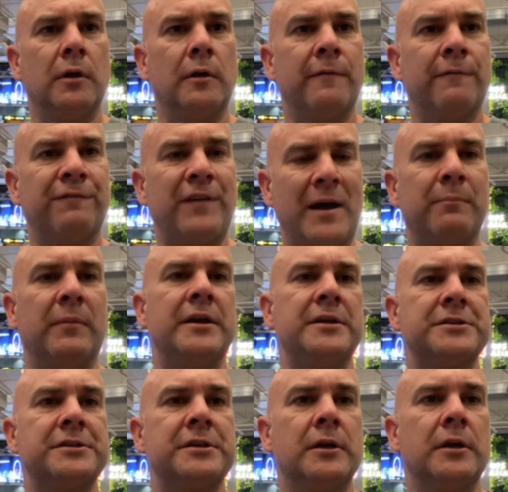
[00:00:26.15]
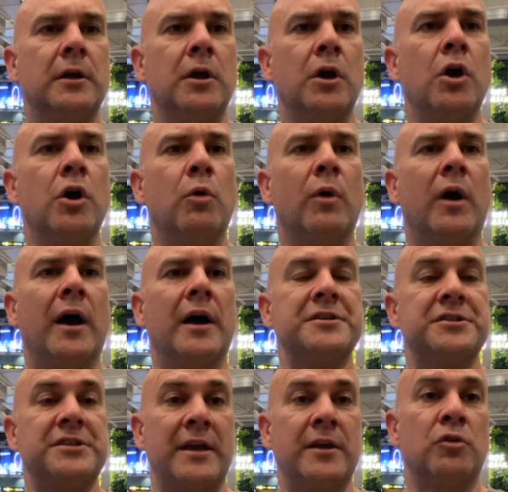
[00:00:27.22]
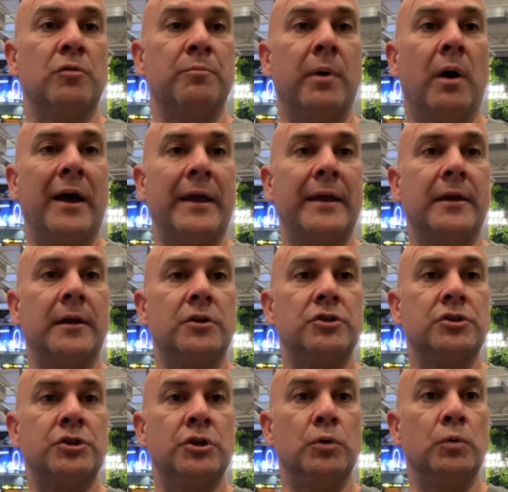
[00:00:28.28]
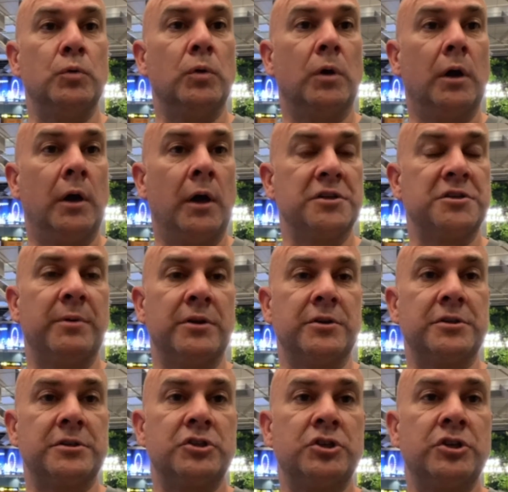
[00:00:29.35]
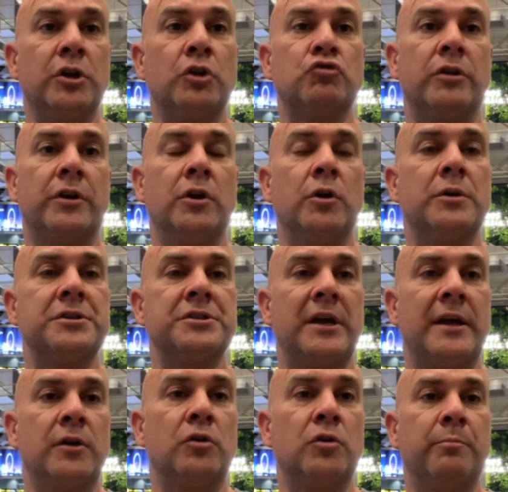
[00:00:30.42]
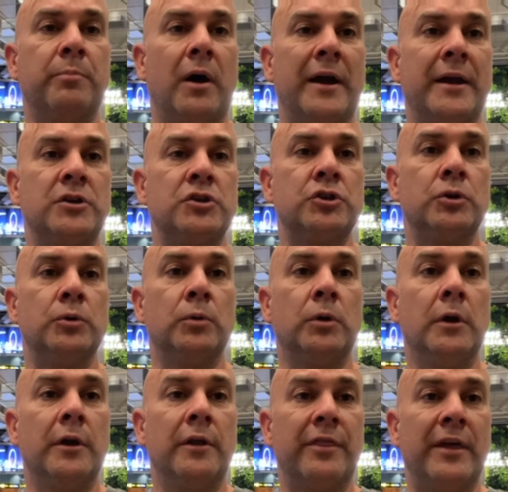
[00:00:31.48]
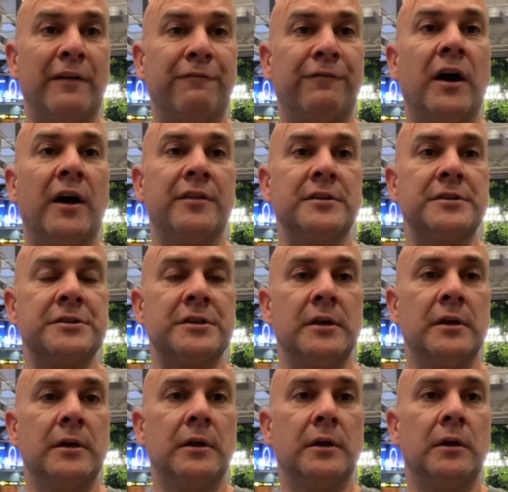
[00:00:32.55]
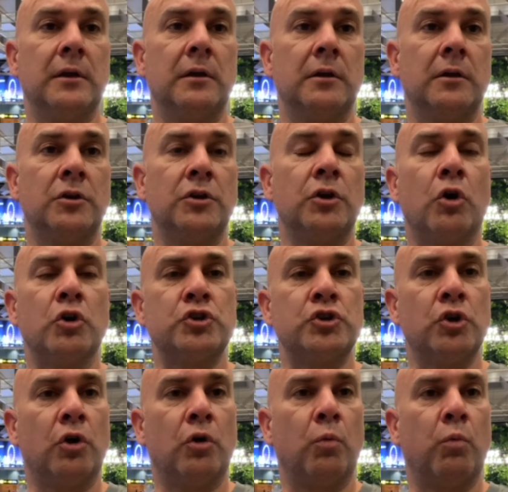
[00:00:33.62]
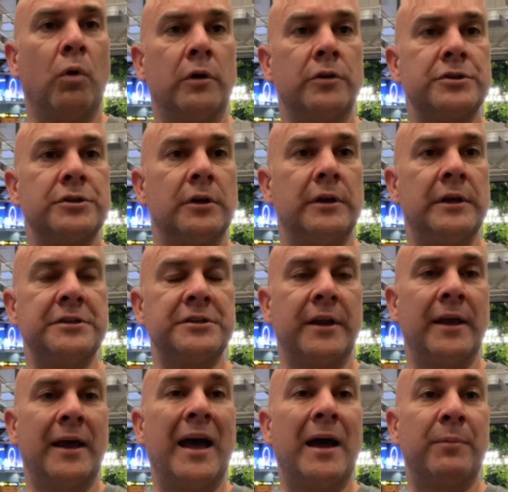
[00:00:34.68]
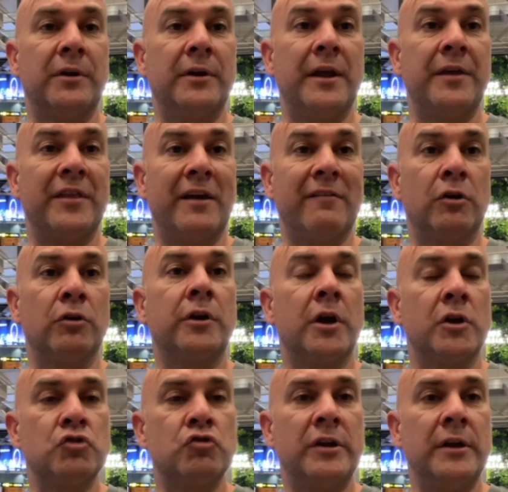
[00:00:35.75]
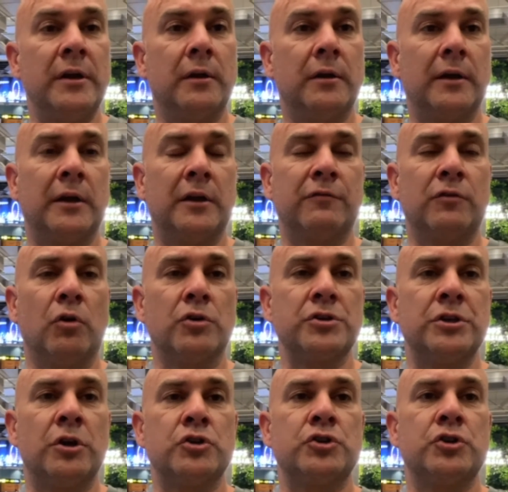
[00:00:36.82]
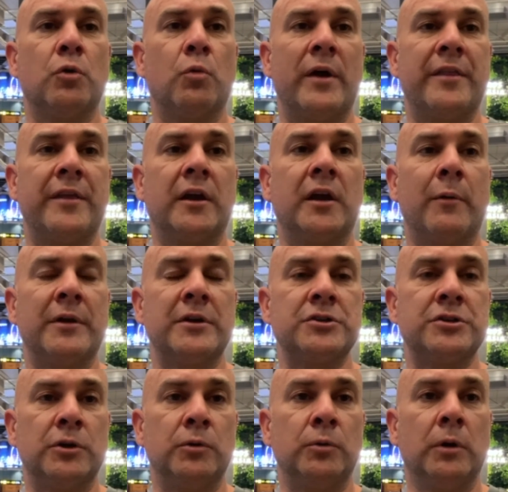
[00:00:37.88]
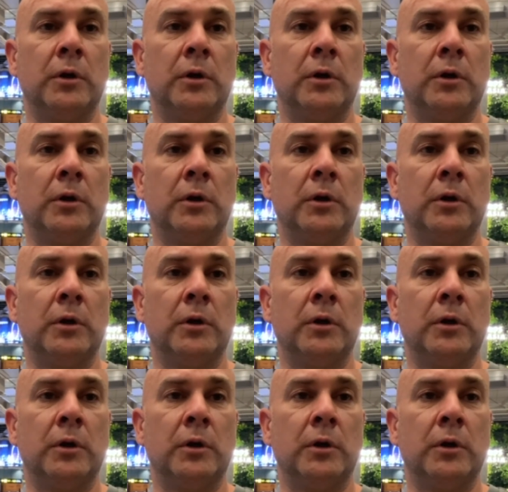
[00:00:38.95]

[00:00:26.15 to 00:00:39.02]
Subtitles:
families, who are saying goodbye to husbands, children who are saying goodbye to their fathers, not sure what is going to happen in their own country, and of course not sure where they're going to,